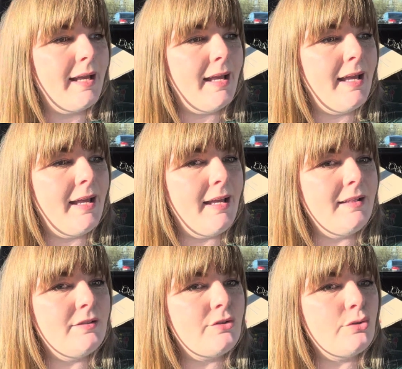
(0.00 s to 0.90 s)

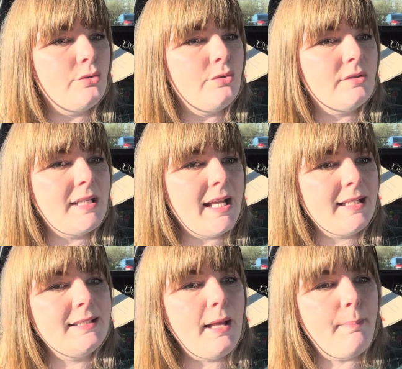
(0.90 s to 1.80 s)
and to take a
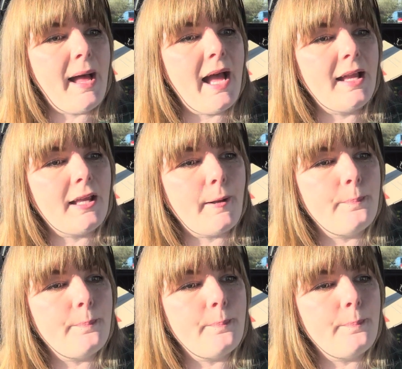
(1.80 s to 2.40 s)
step back.